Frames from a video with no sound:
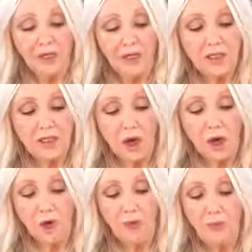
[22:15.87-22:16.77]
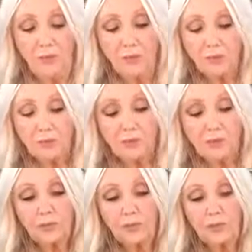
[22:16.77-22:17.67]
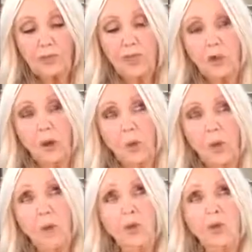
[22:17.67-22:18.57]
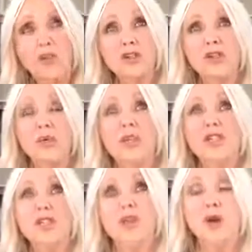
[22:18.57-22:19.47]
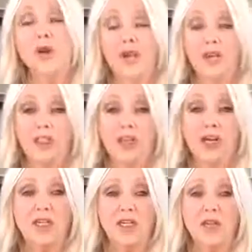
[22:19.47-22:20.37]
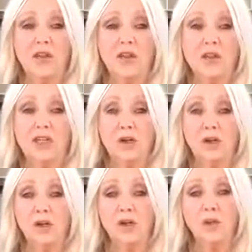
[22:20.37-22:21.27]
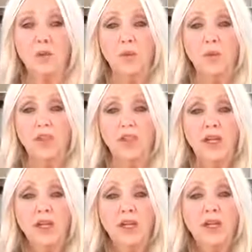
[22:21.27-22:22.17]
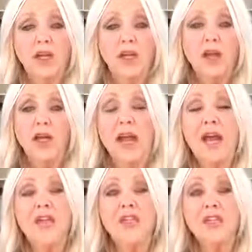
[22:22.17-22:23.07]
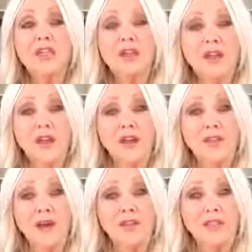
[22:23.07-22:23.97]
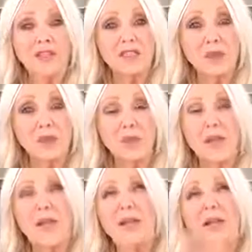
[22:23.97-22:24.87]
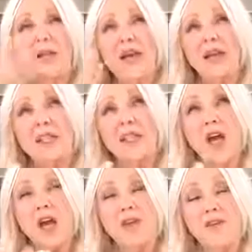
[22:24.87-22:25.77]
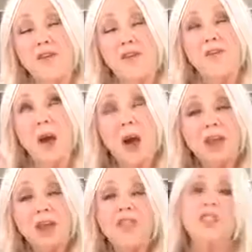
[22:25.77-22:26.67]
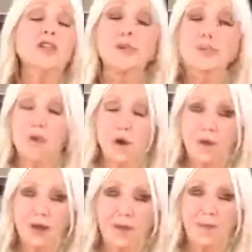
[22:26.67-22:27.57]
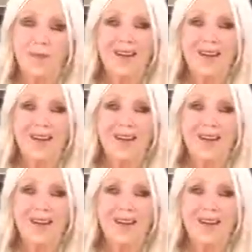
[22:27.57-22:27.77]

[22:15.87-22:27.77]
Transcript: So what we want to do is not energize any thoughts that we don't want, okay, and just to think about things that we want. And it's kind of, the mind is just a program.